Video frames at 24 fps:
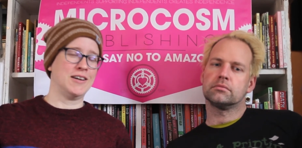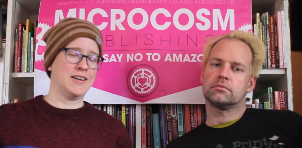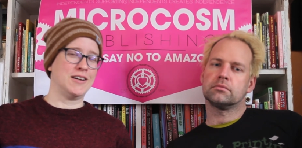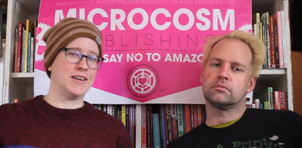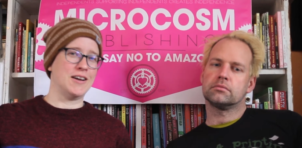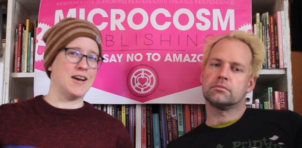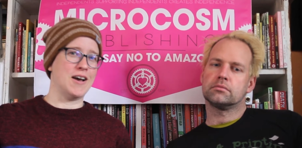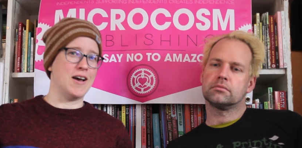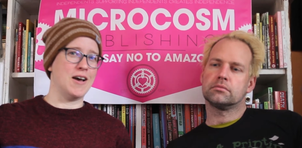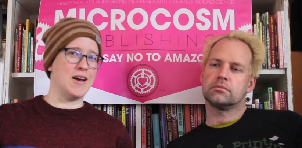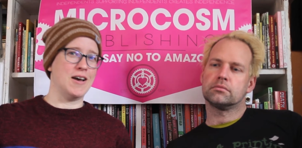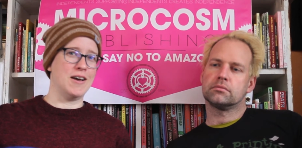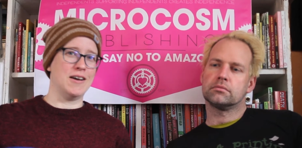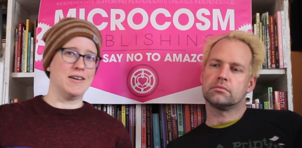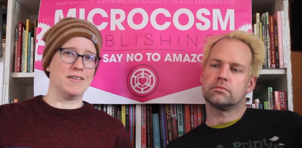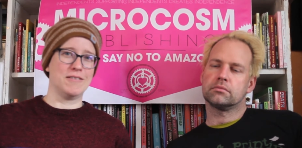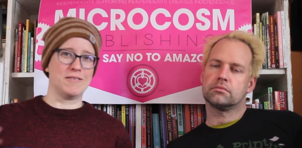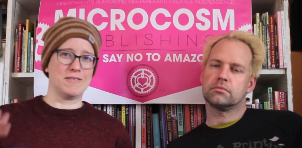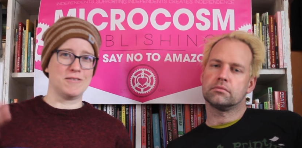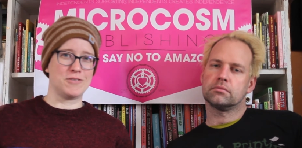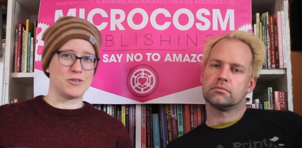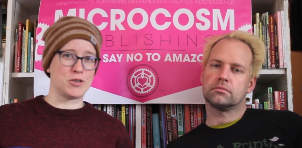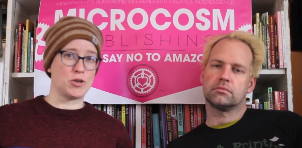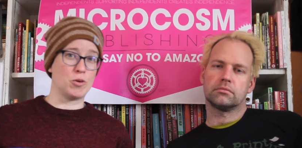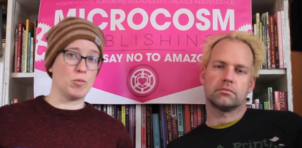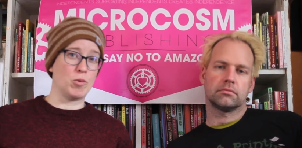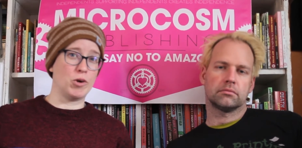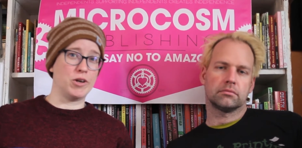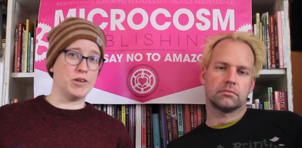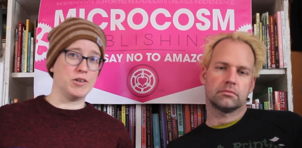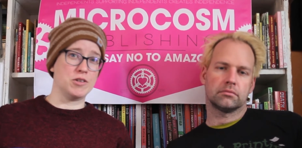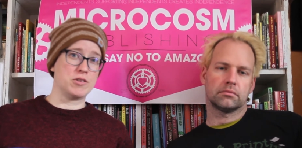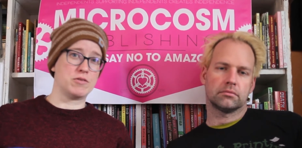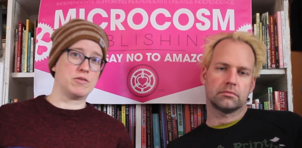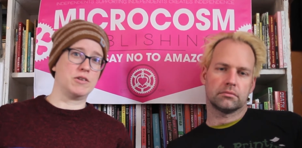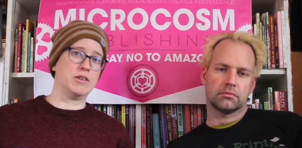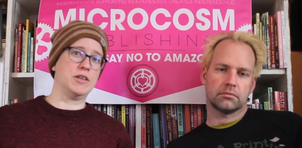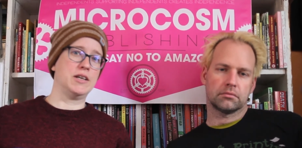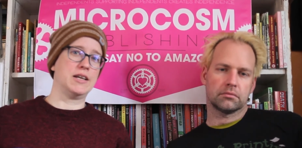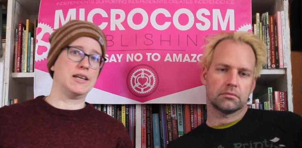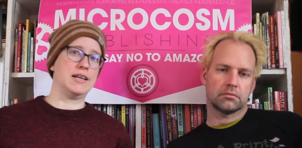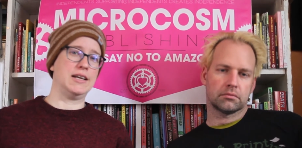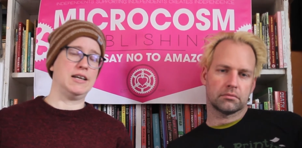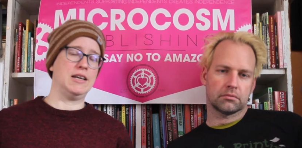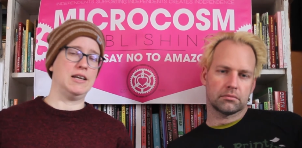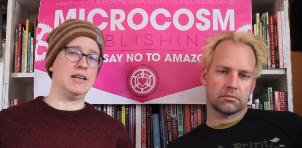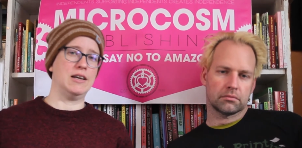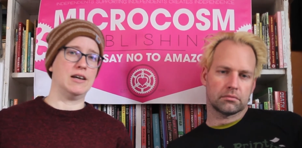Speaker 1: uh, turmoil is really
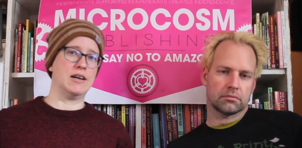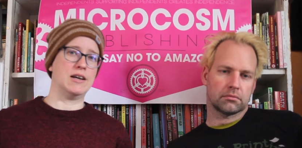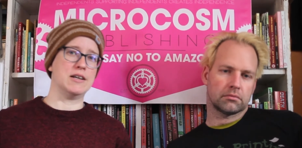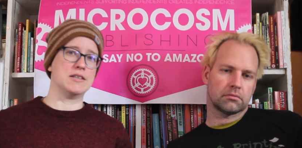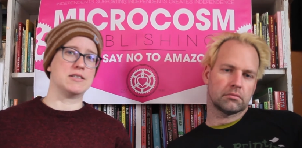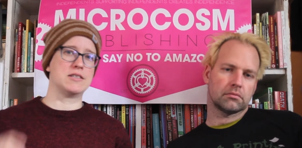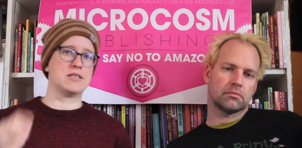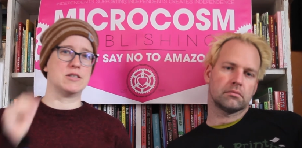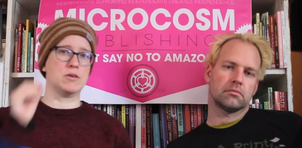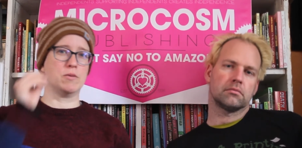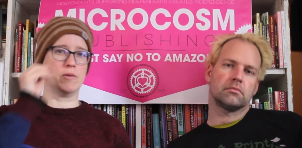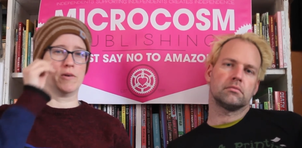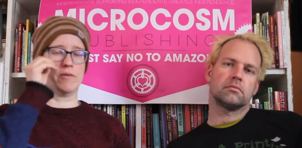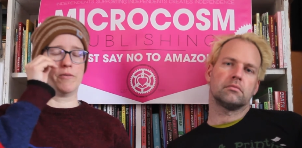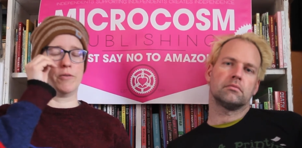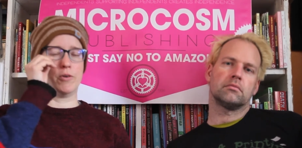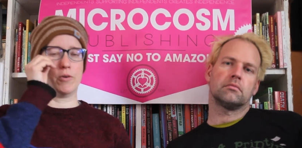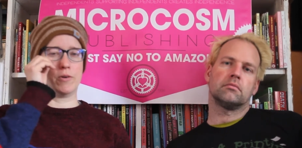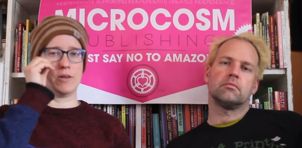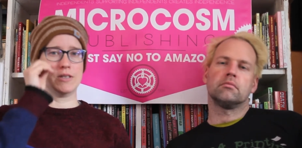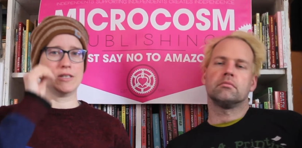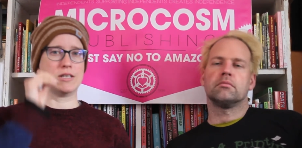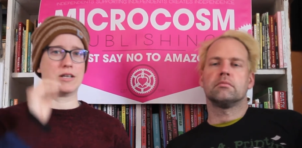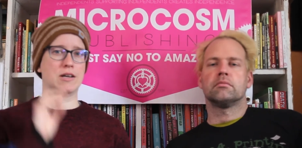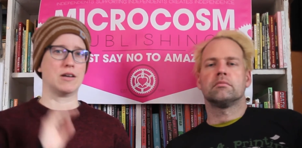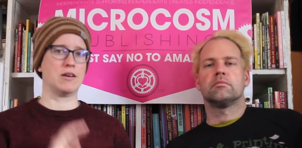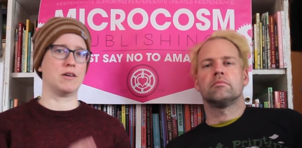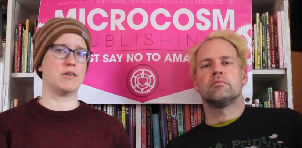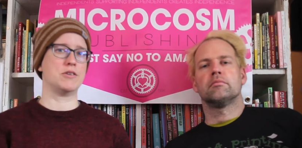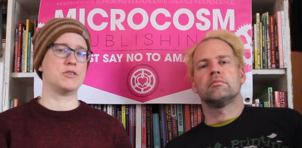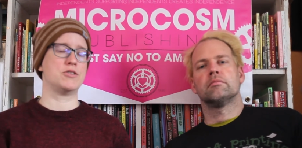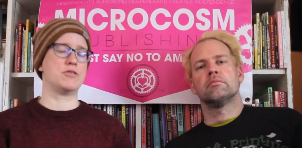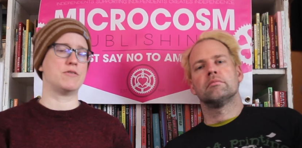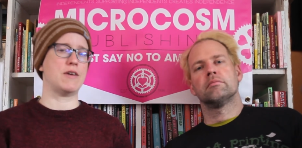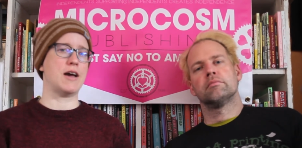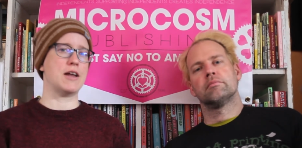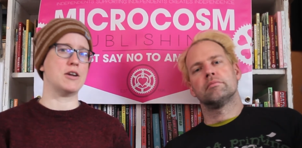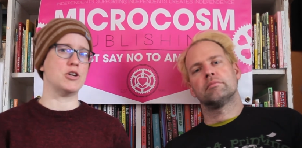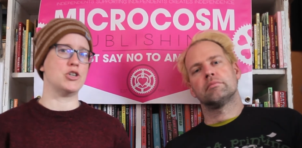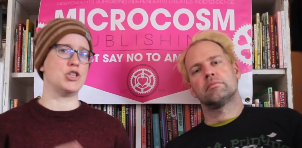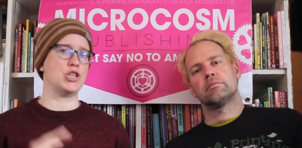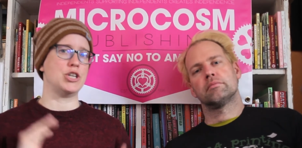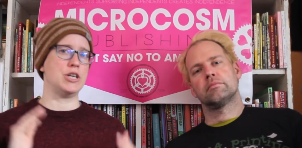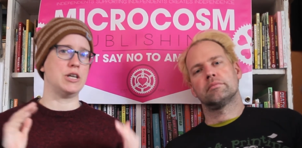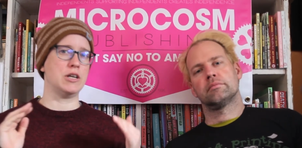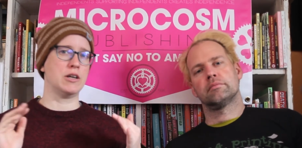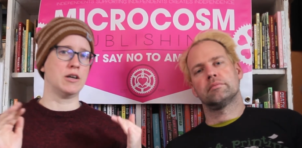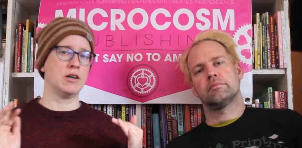going to hit us. So we're focusing on our
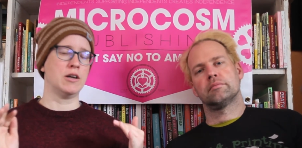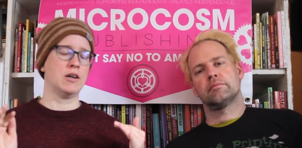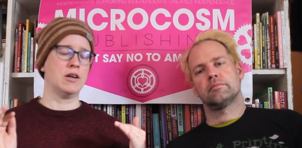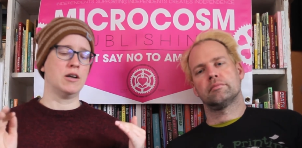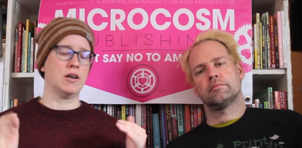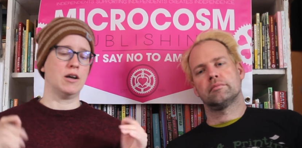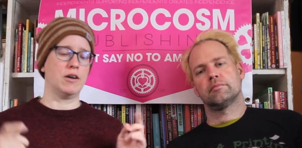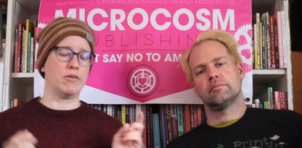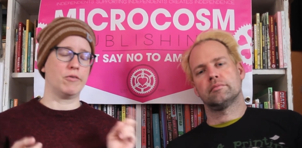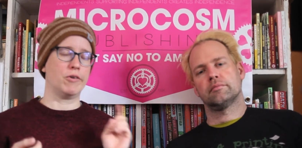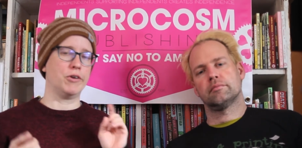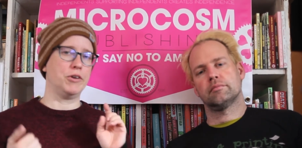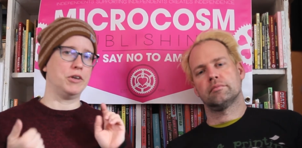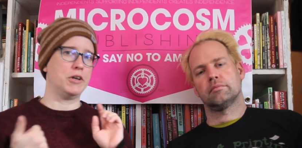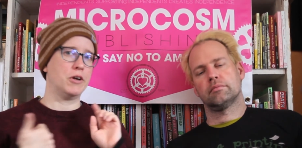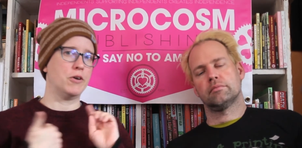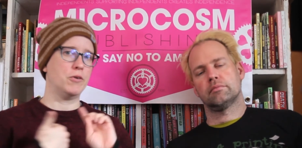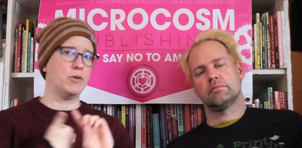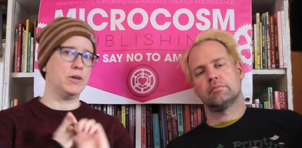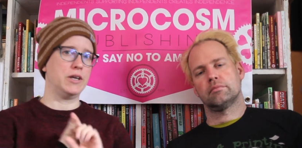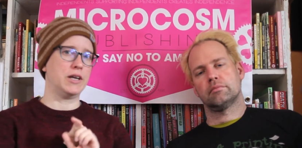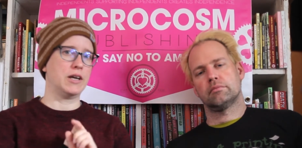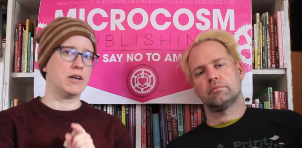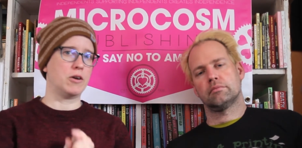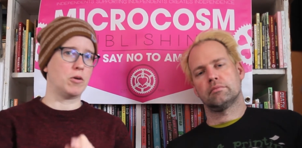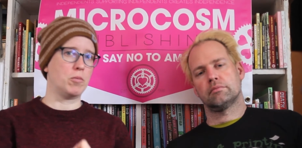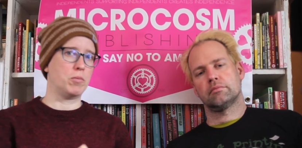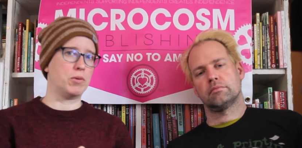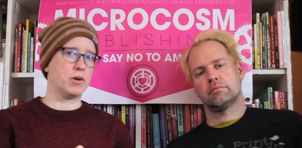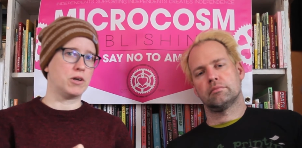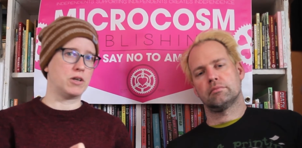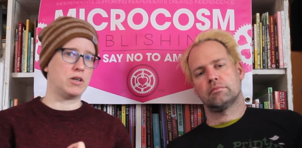strategy, on really honing in our book